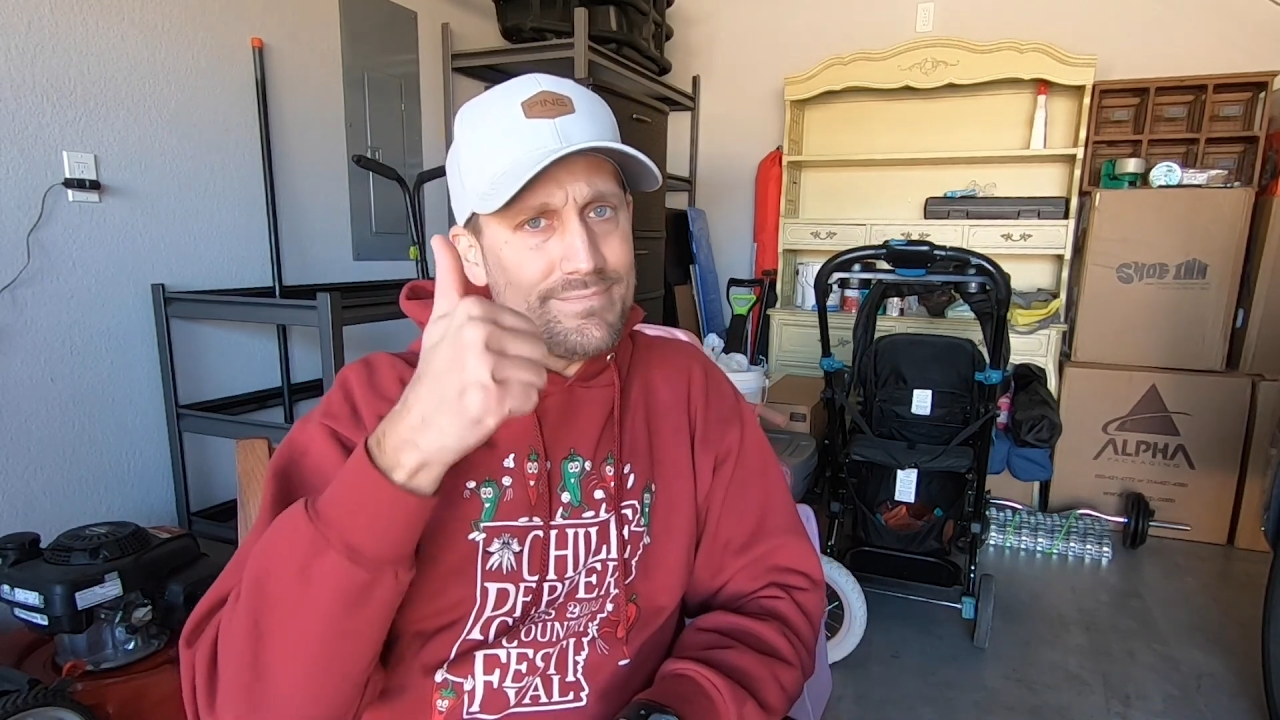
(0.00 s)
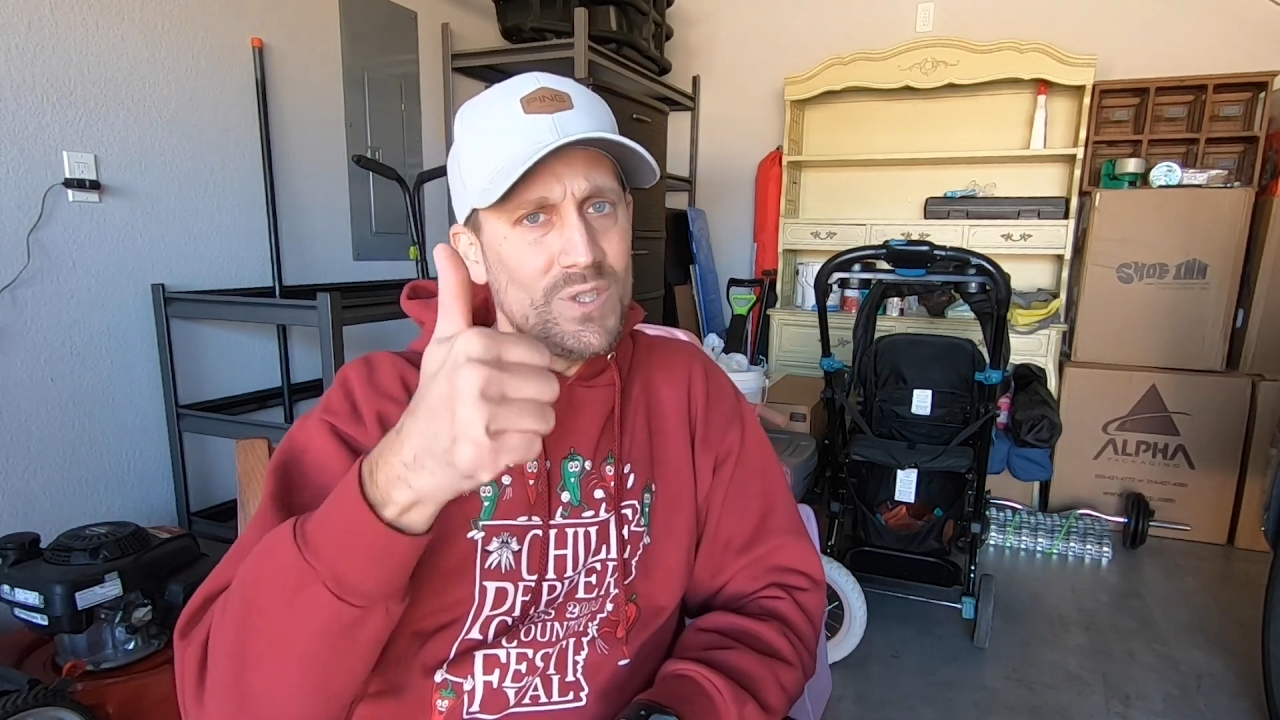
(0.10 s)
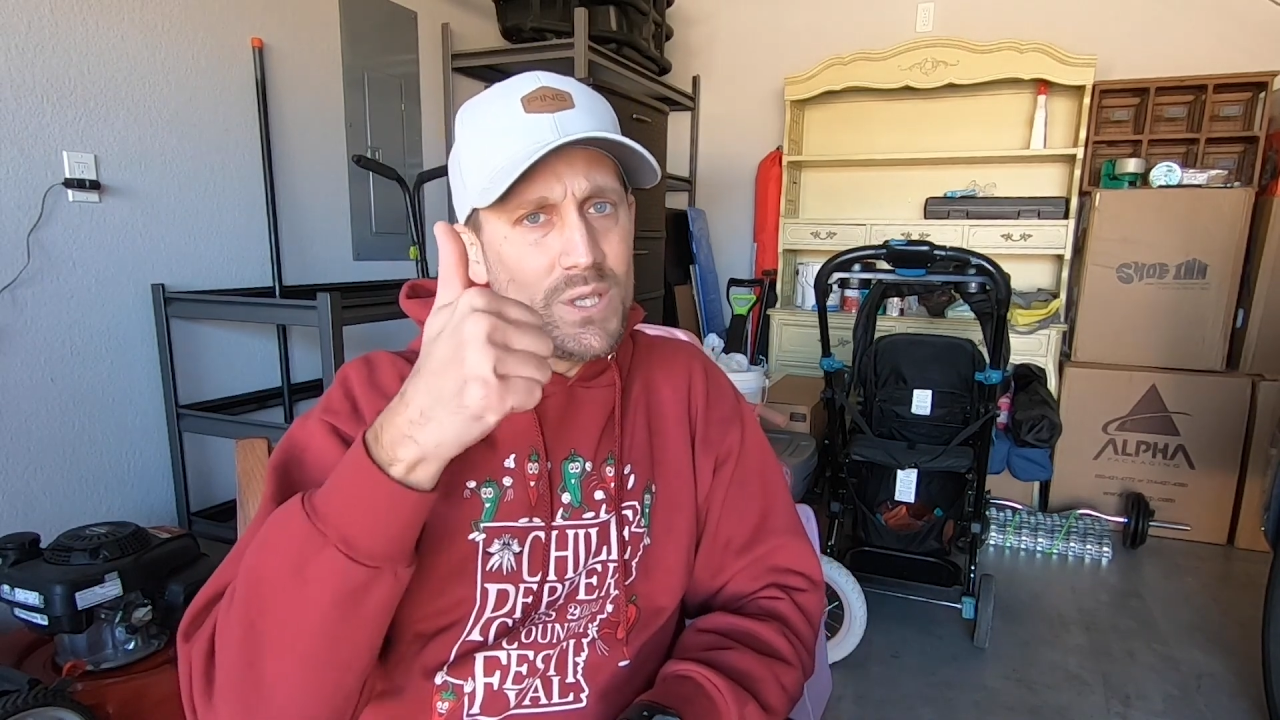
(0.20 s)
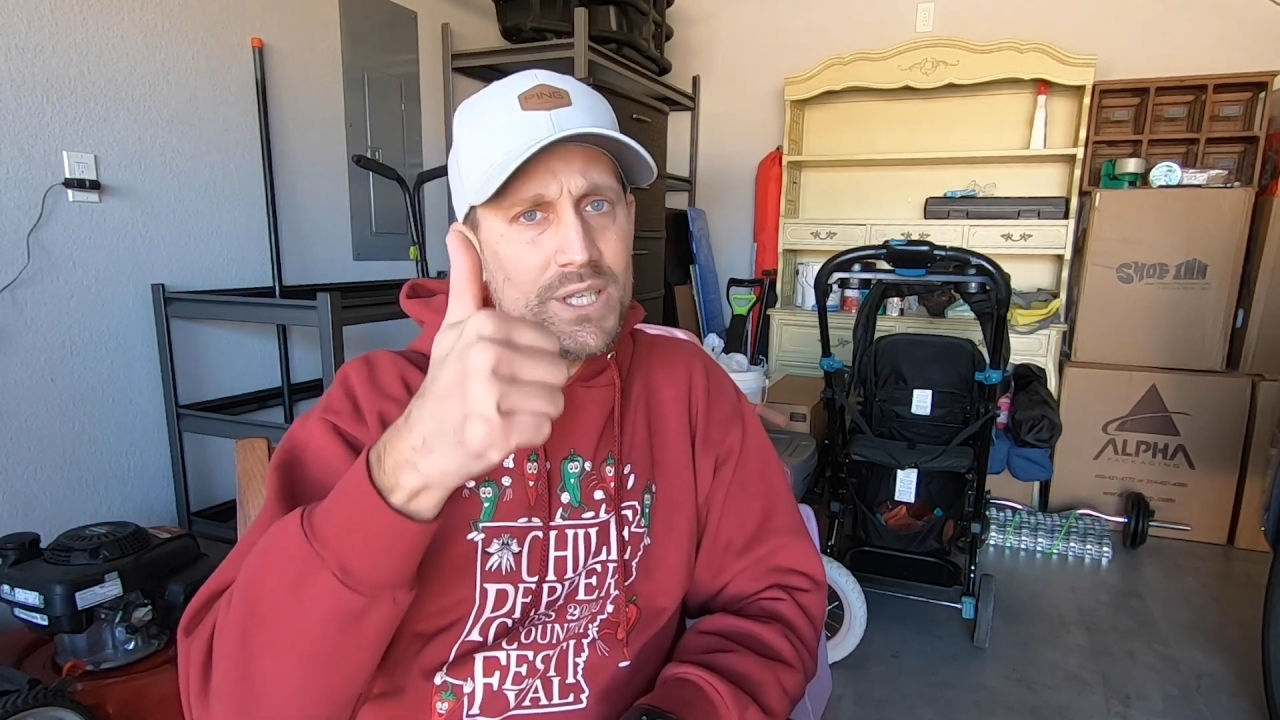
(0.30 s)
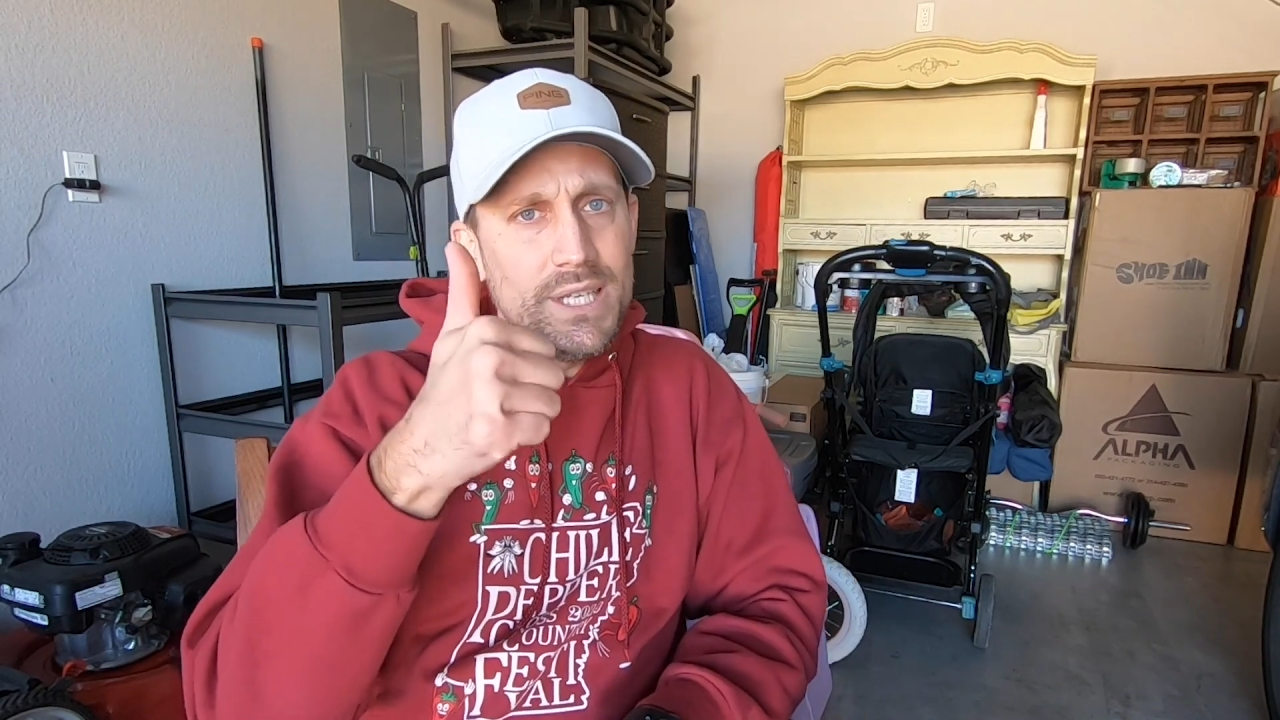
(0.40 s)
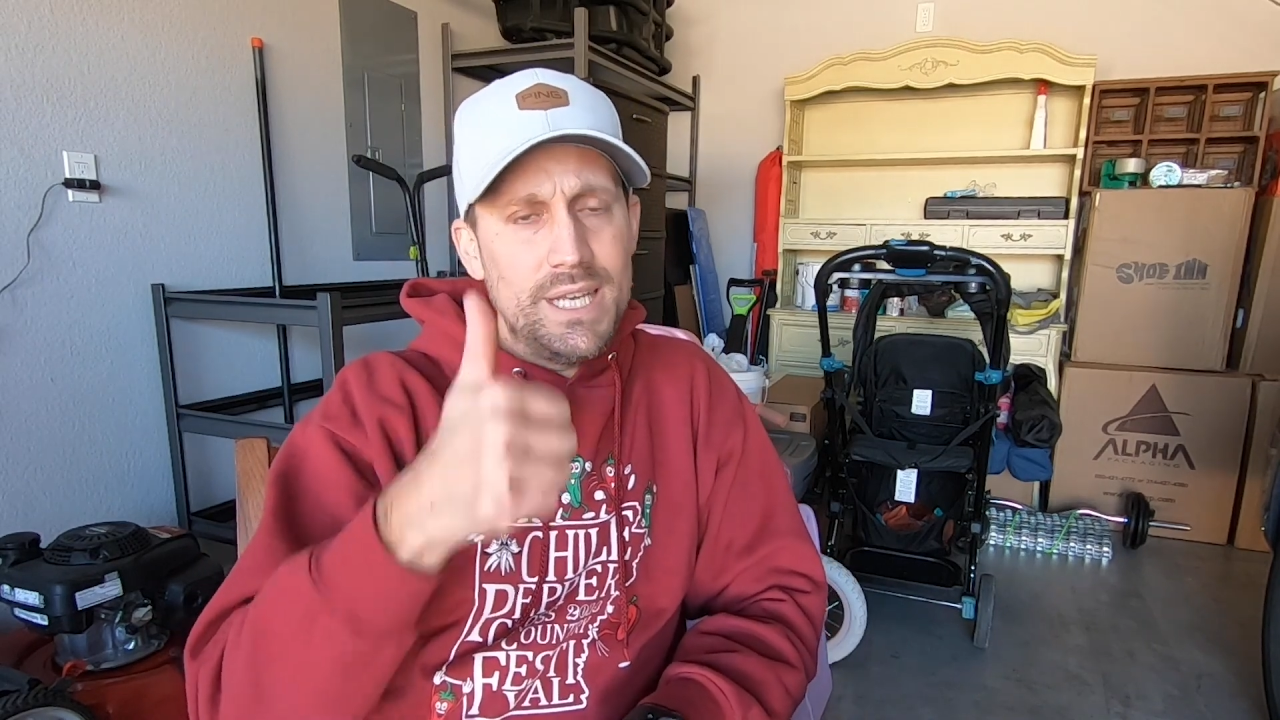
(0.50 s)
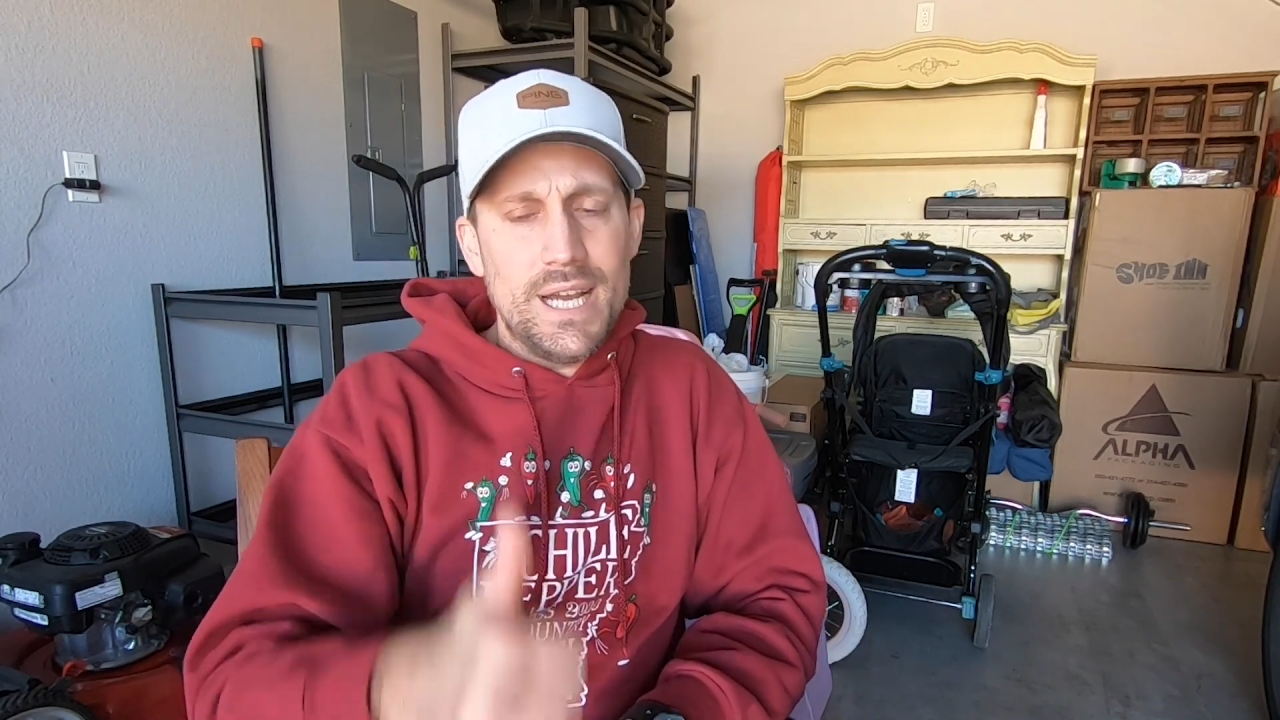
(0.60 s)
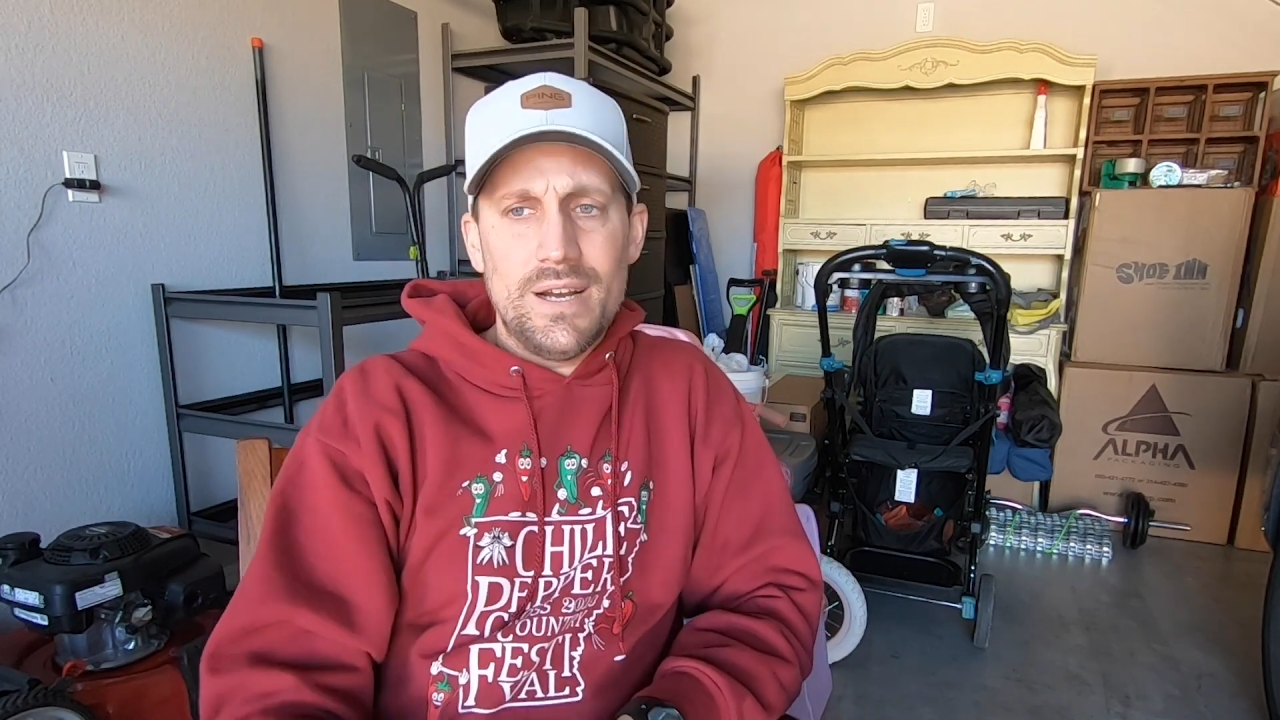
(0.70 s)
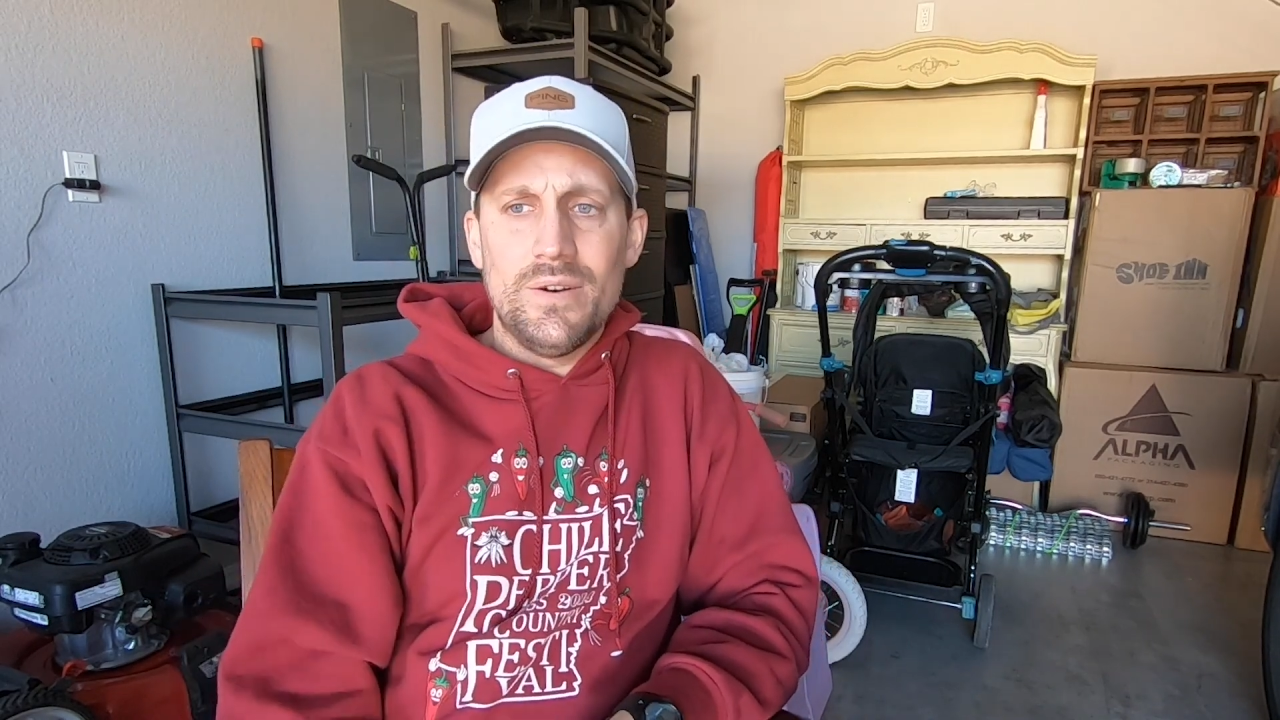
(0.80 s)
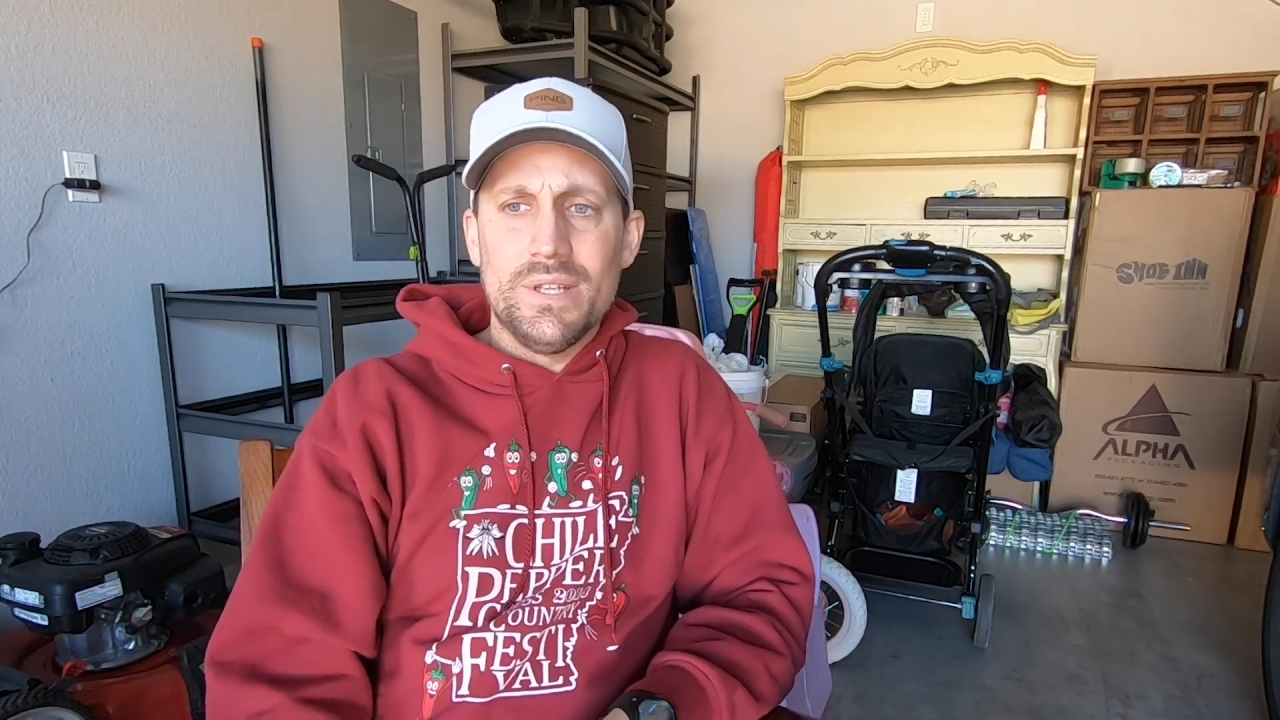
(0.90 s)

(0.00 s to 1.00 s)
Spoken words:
We're good to go.